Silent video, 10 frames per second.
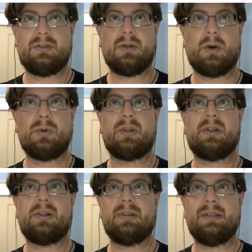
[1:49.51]

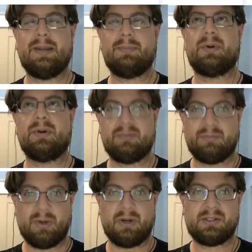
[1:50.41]
total number of
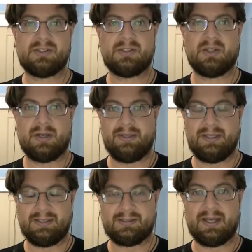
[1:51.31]
marks on
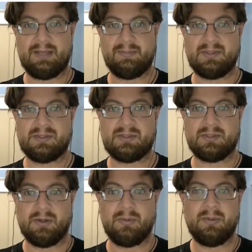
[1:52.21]
the assignment. So